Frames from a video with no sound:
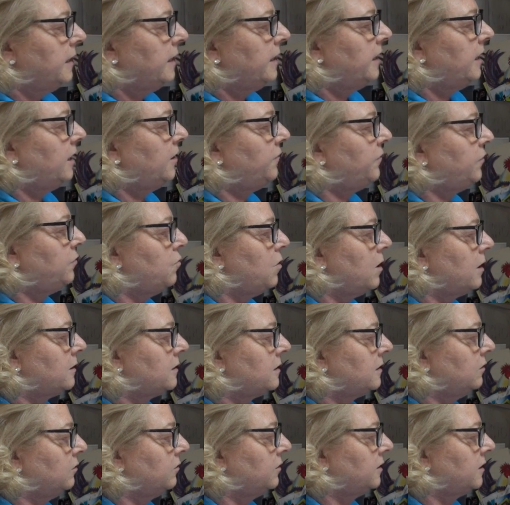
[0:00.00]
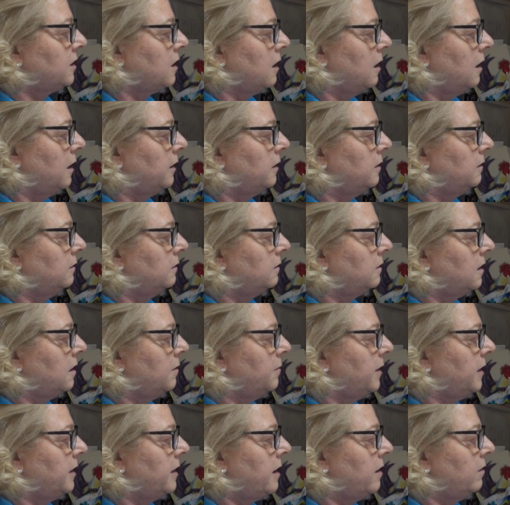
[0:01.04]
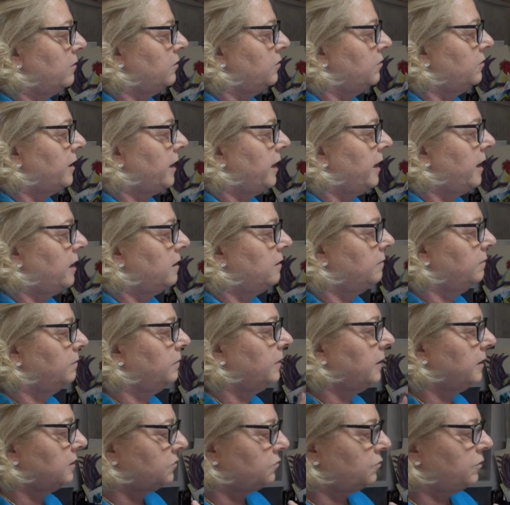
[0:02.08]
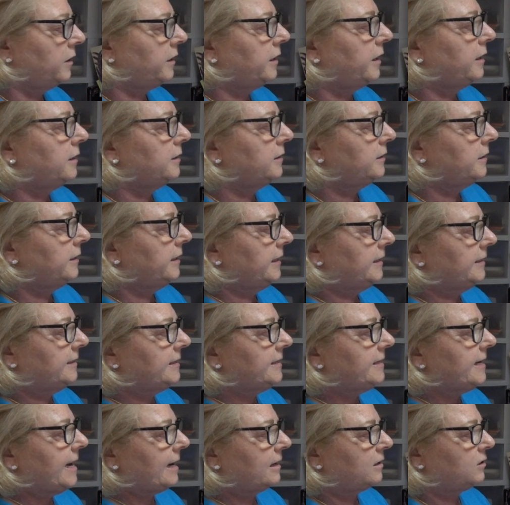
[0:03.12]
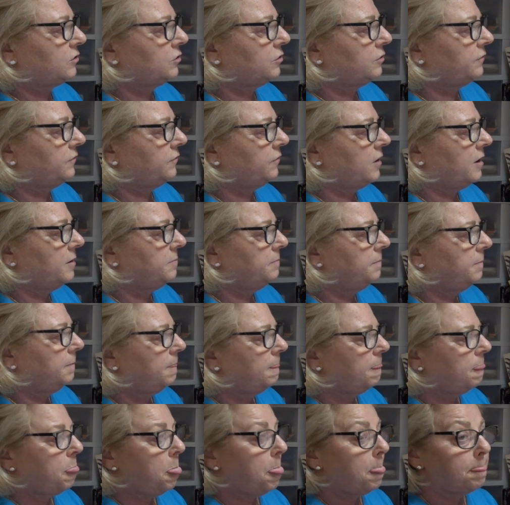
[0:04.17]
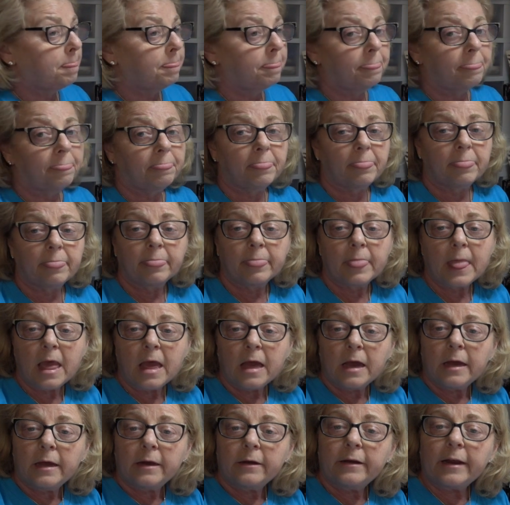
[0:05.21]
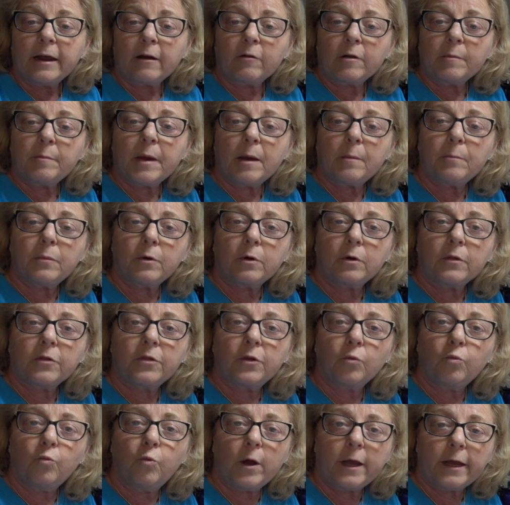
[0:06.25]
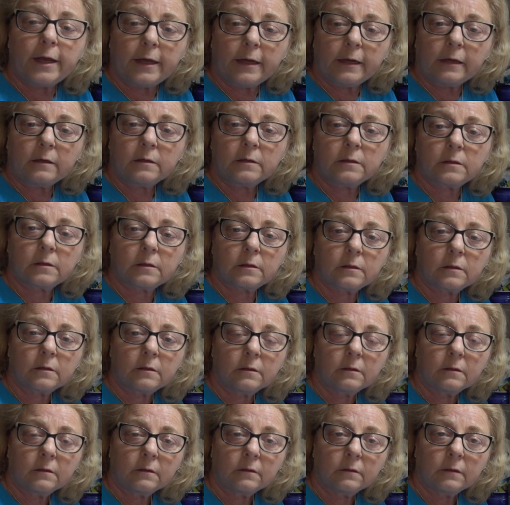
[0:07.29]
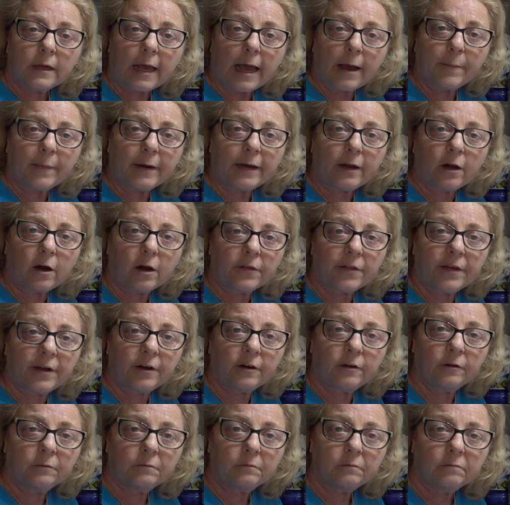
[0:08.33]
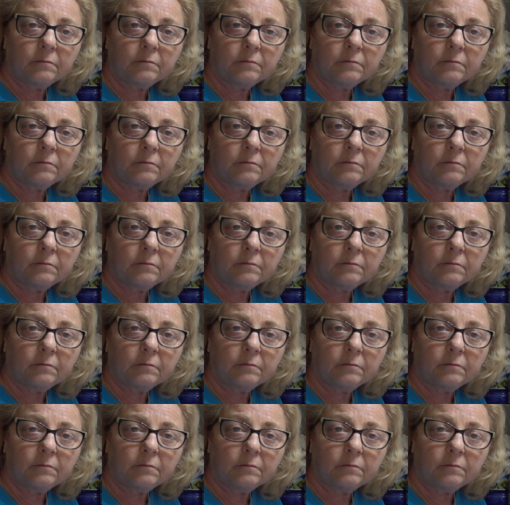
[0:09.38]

If you want his little tongue coming out, you can. That's where you get his nectar from. Now remember, the wings, how many are there?